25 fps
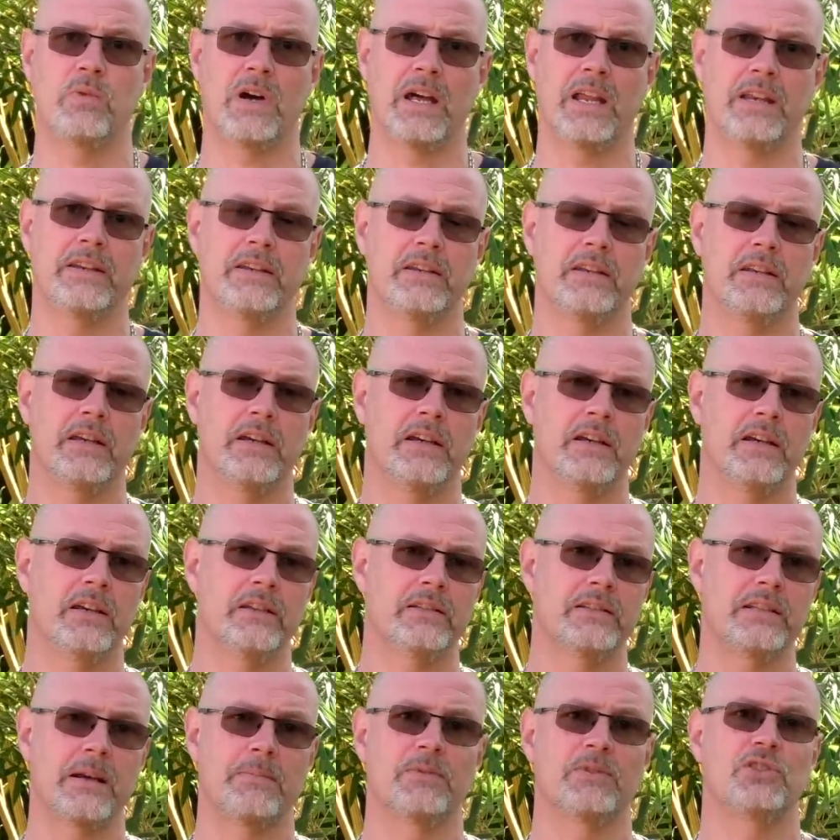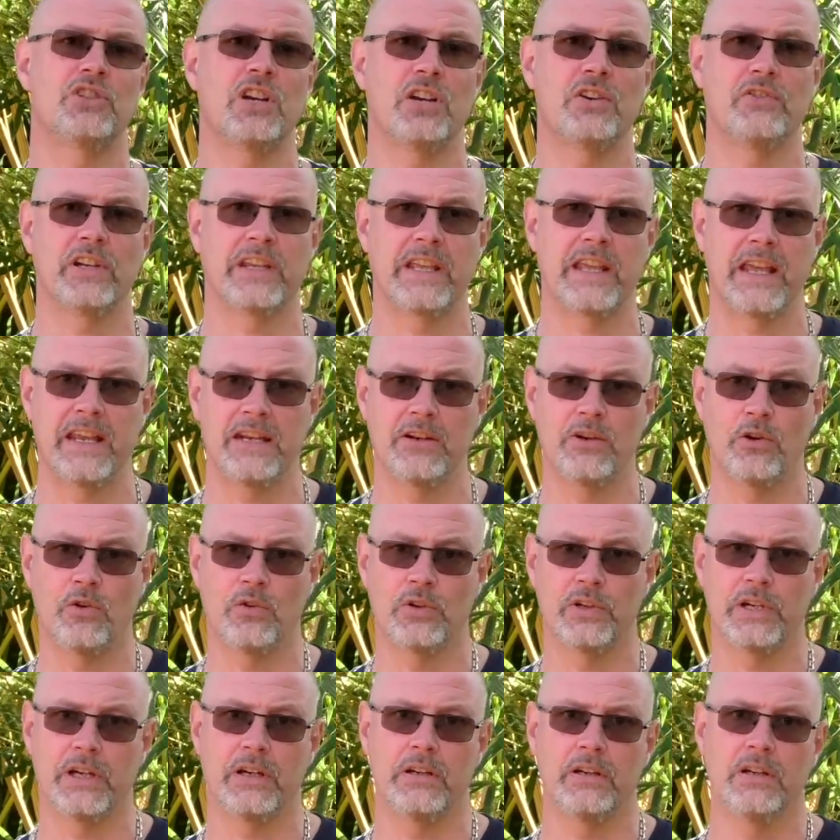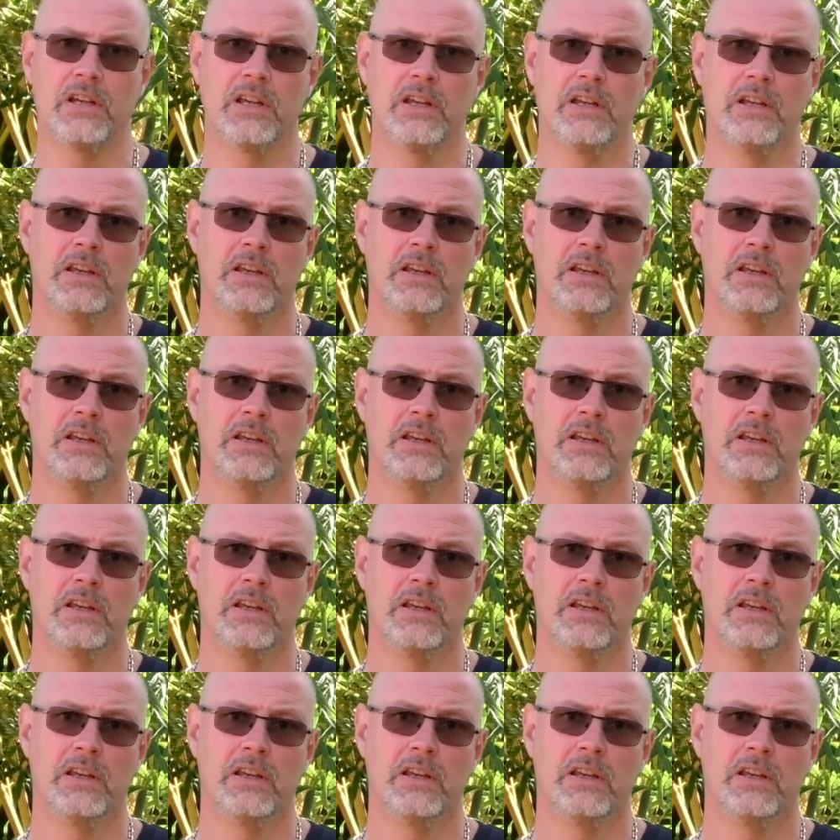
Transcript: one double jerry can holder